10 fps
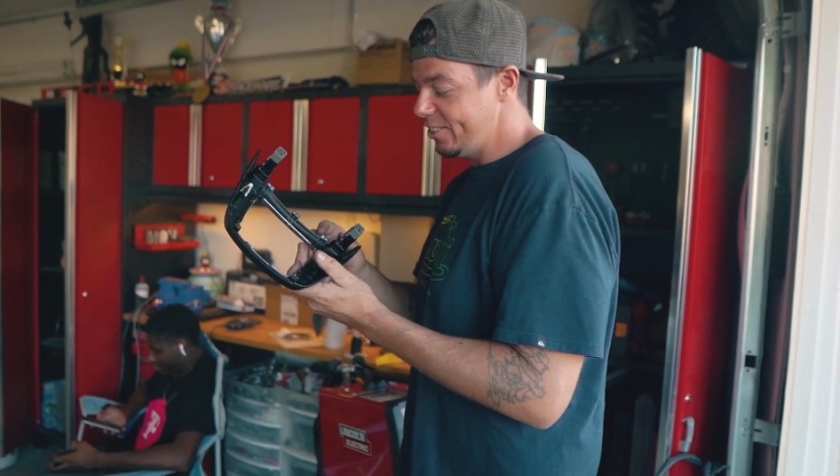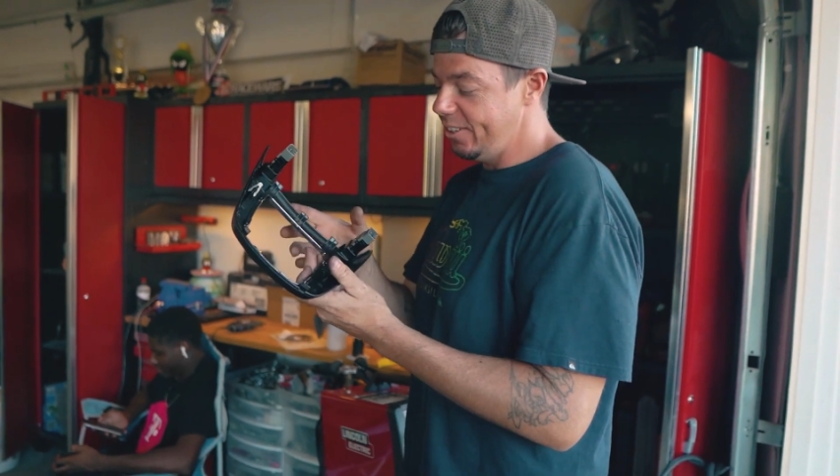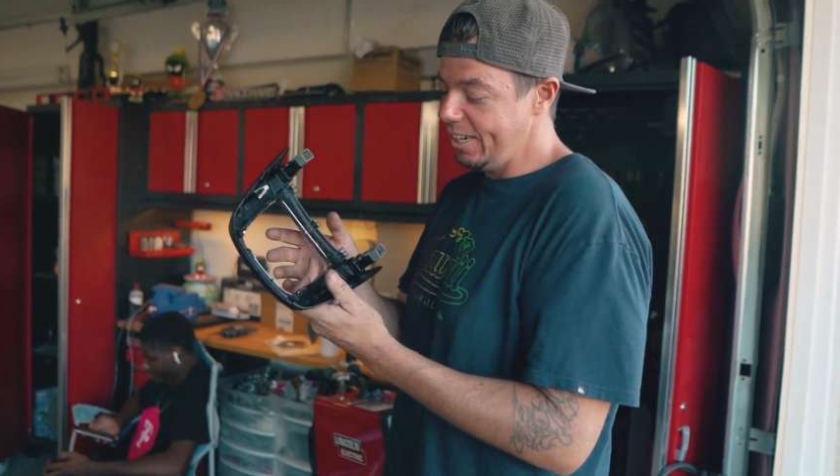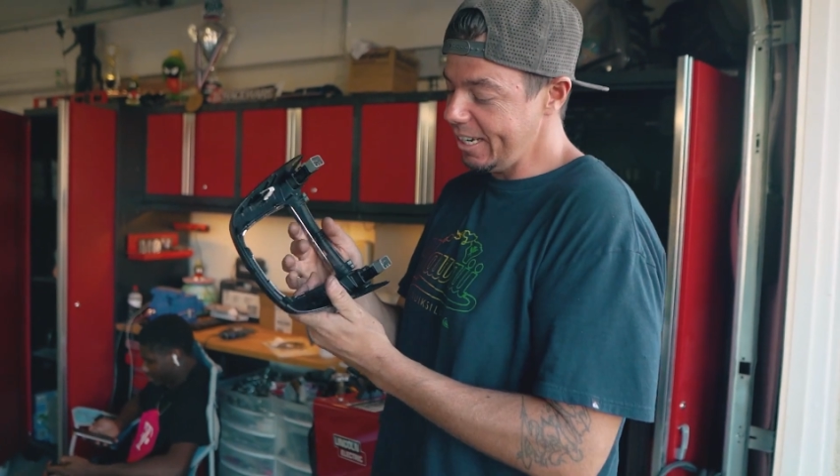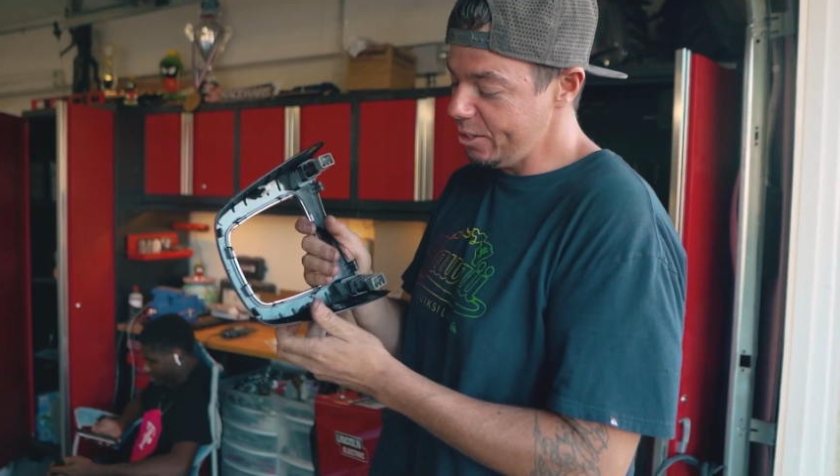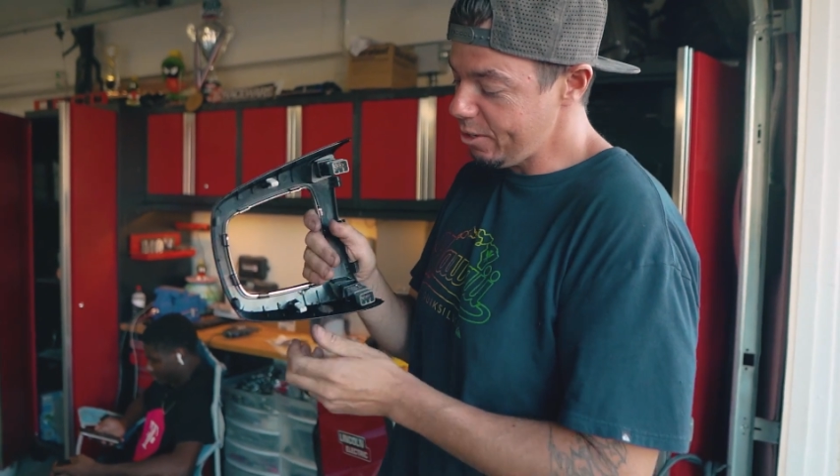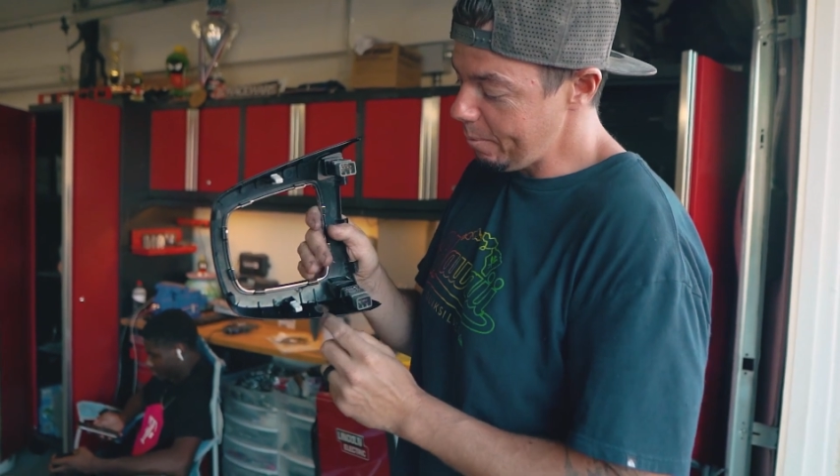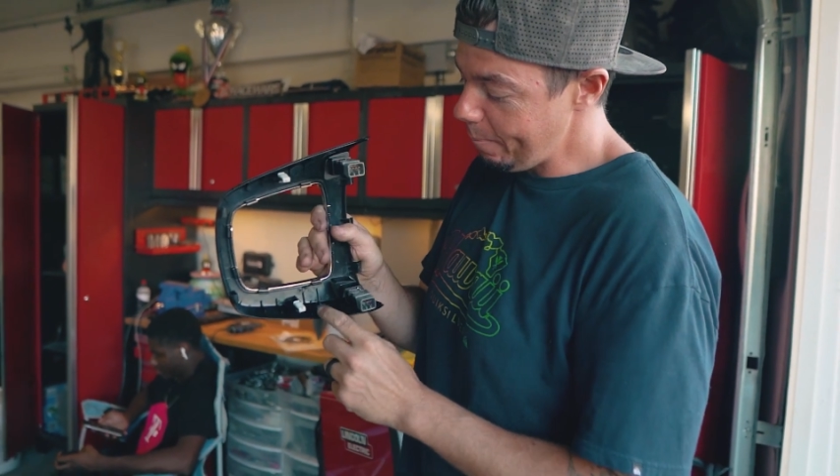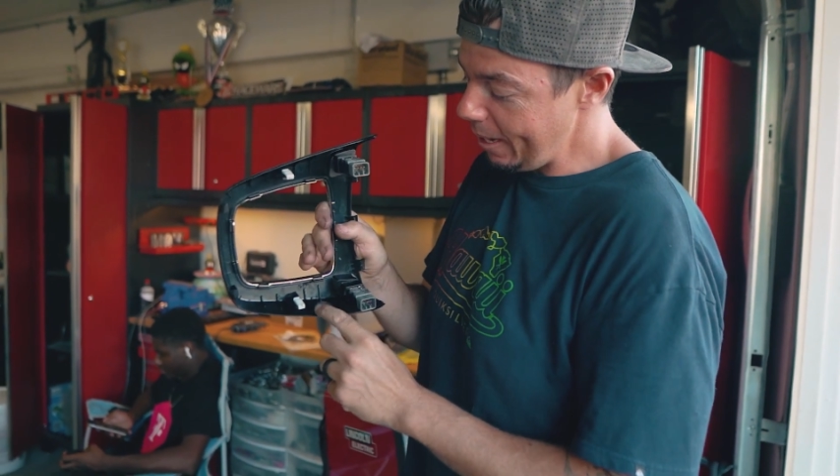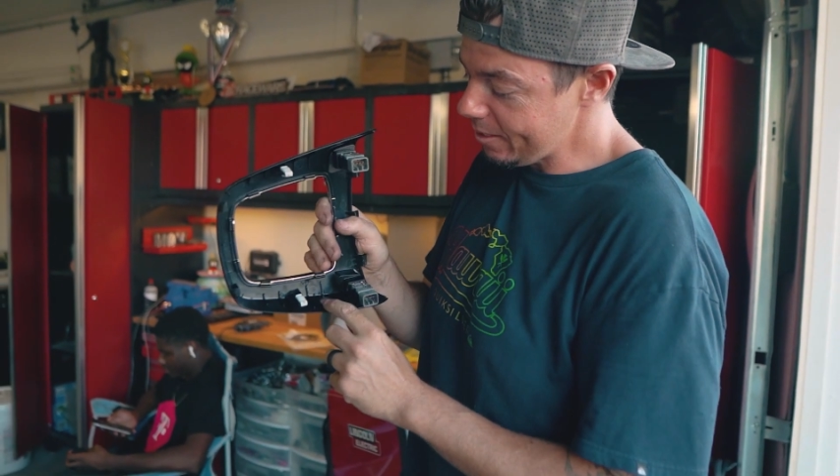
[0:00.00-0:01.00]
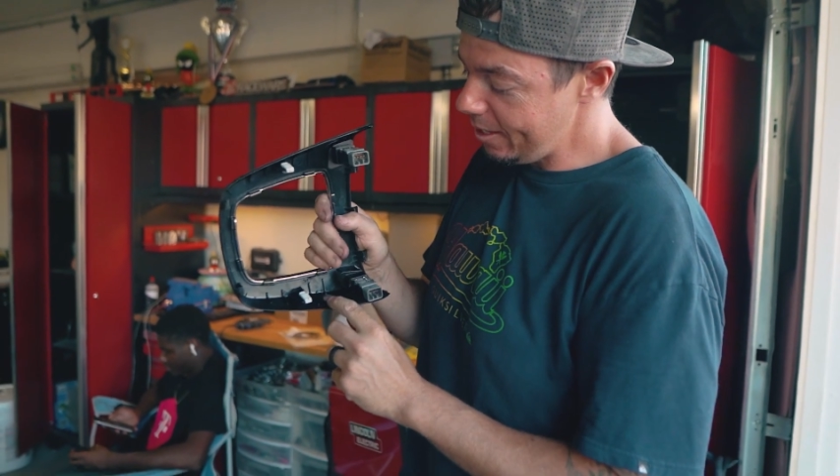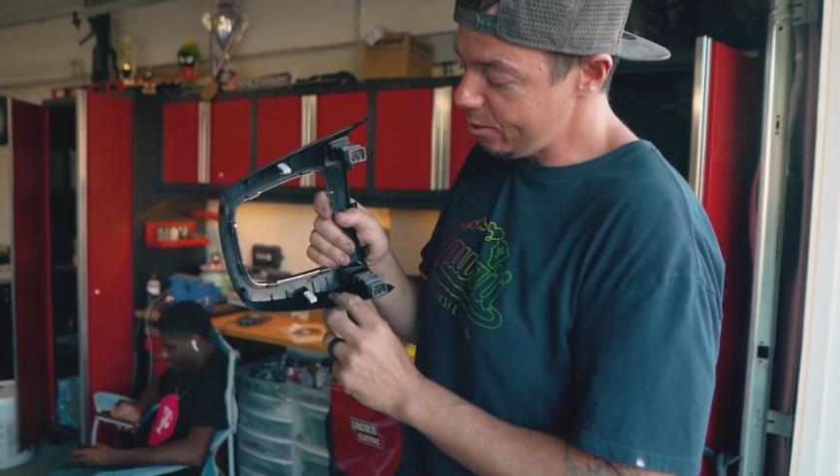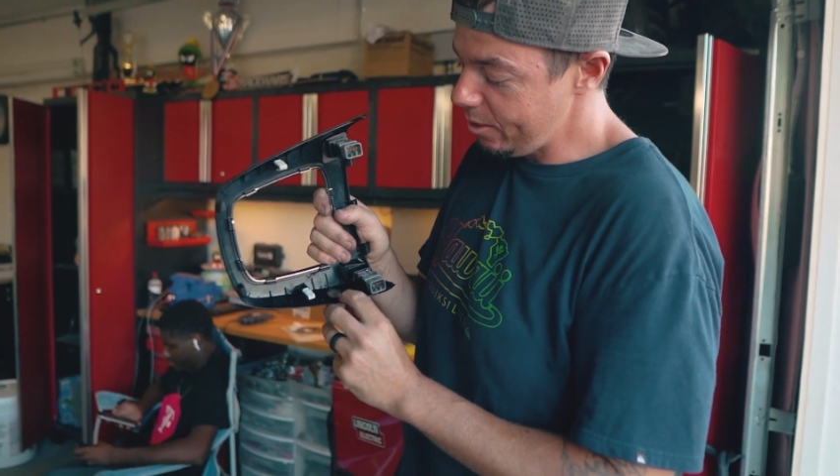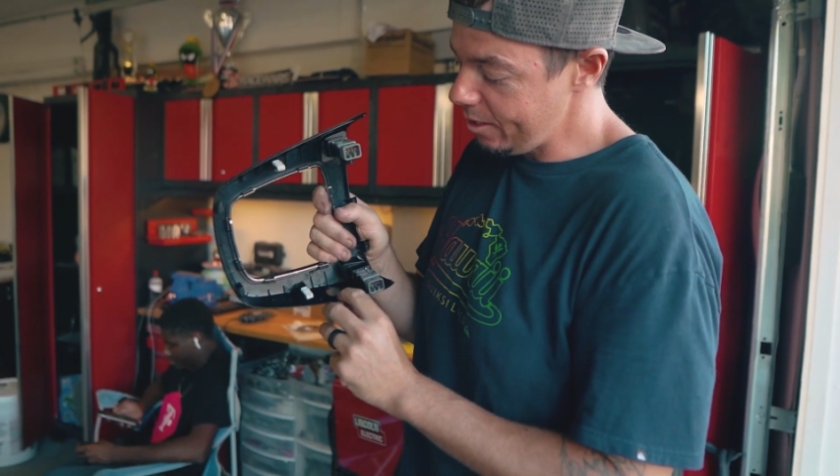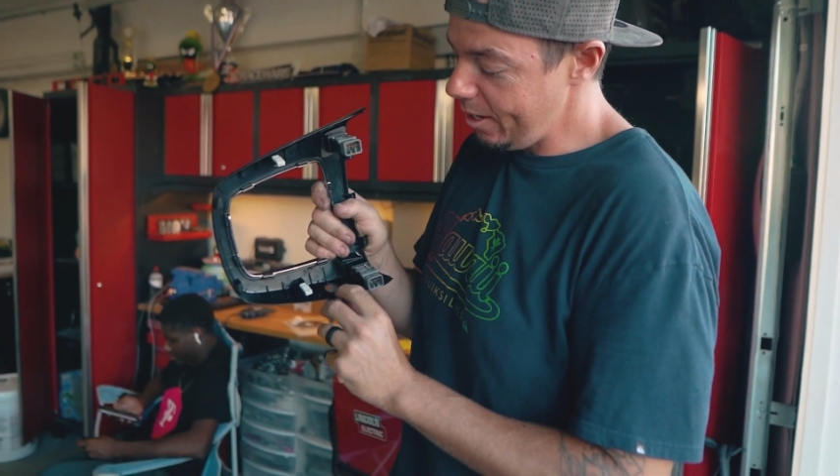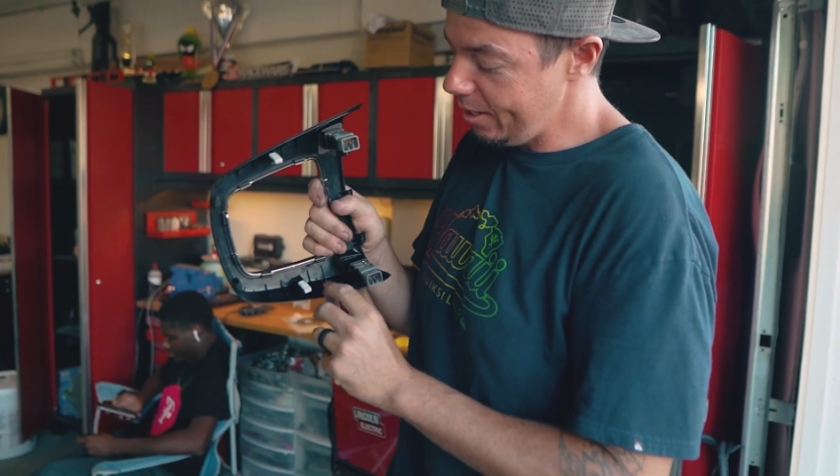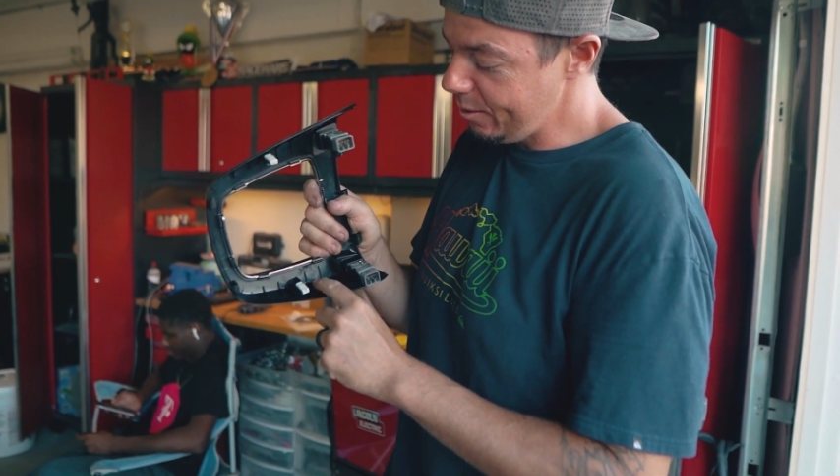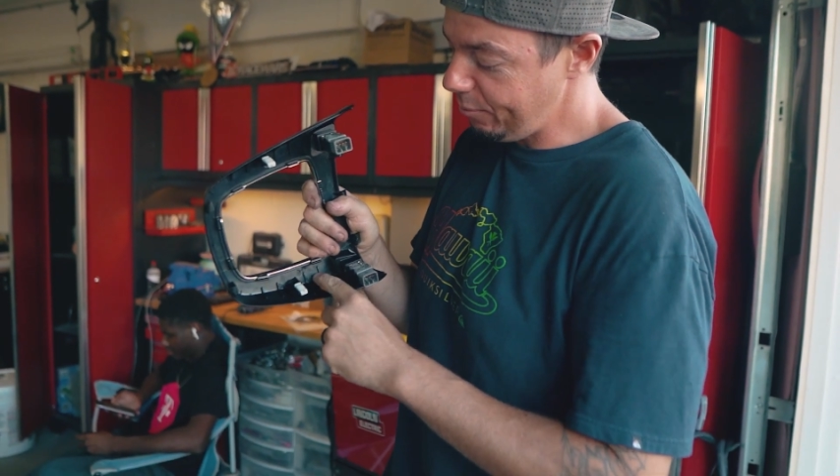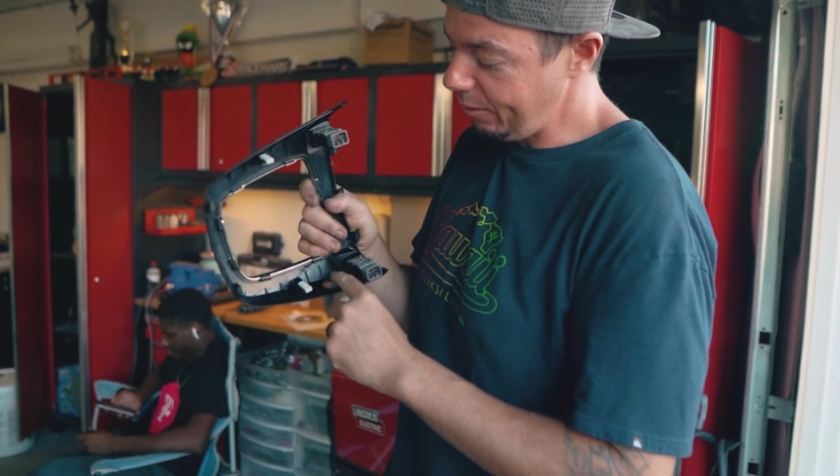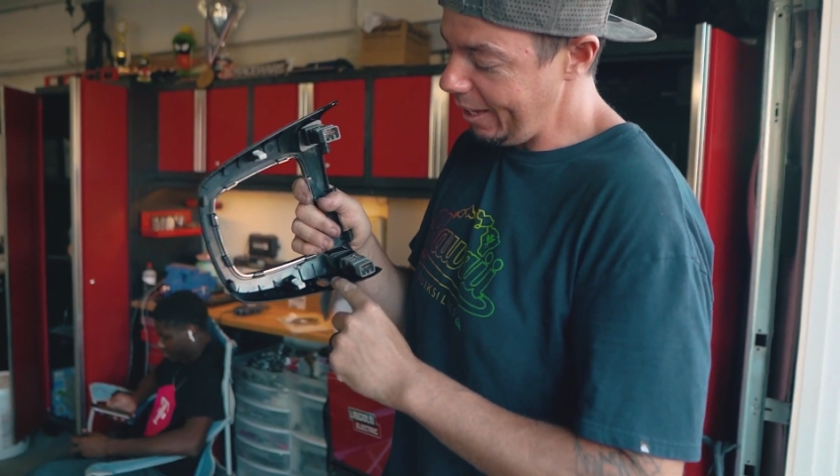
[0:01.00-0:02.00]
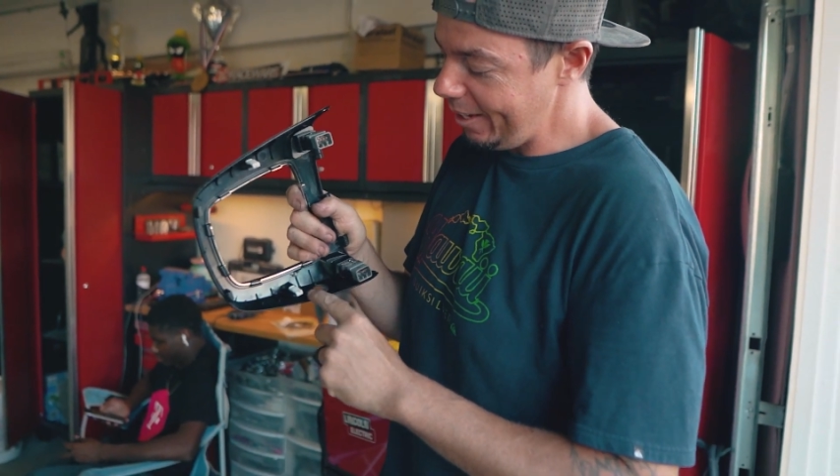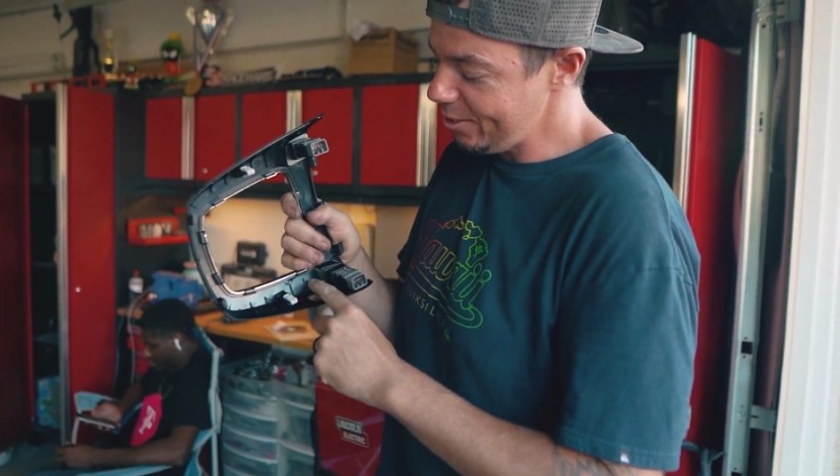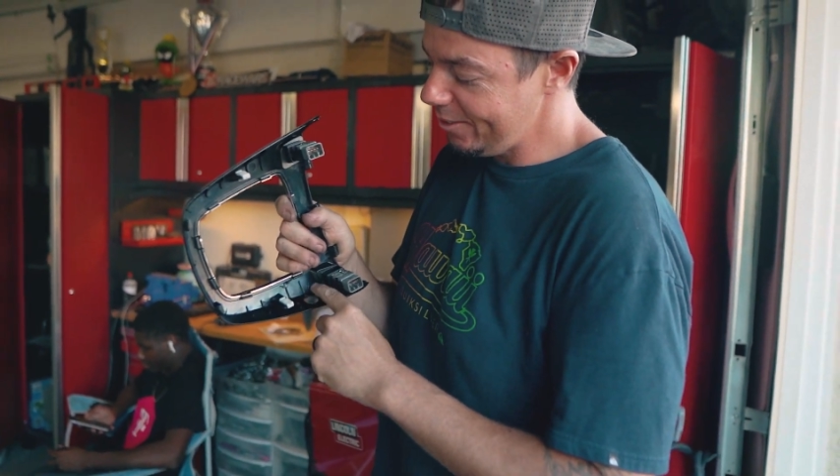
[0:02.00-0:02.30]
so I gotta trim the backside so the nut is flat.